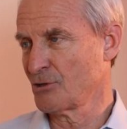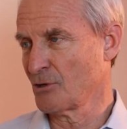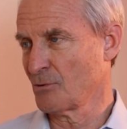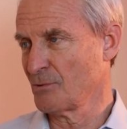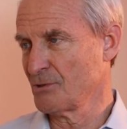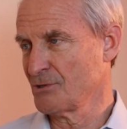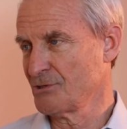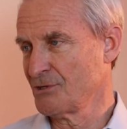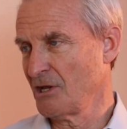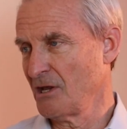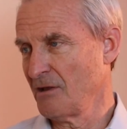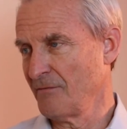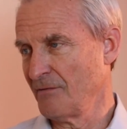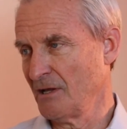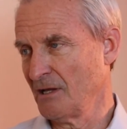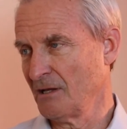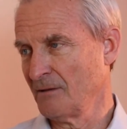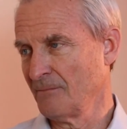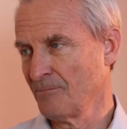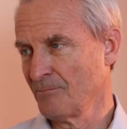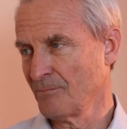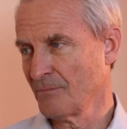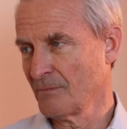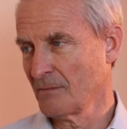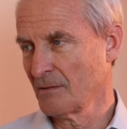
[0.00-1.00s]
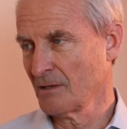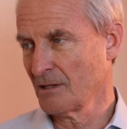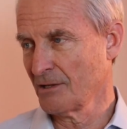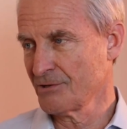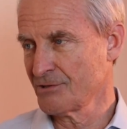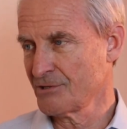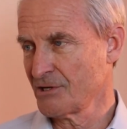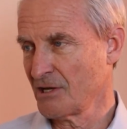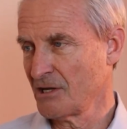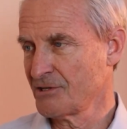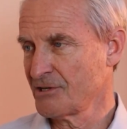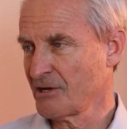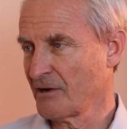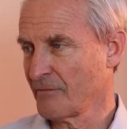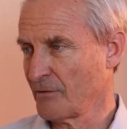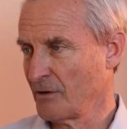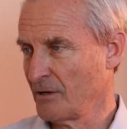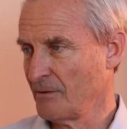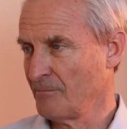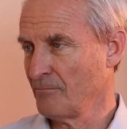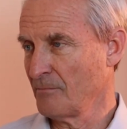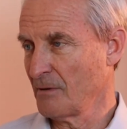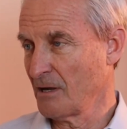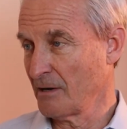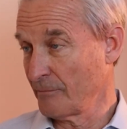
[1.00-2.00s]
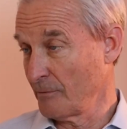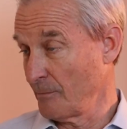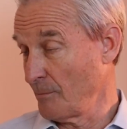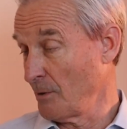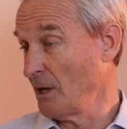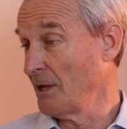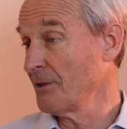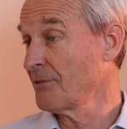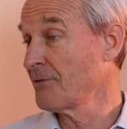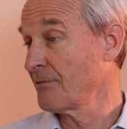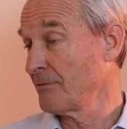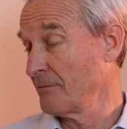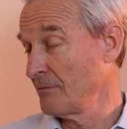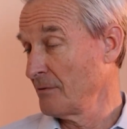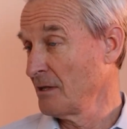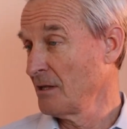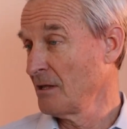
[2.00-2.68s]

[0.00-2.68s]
you're receiving, let's say it's every month,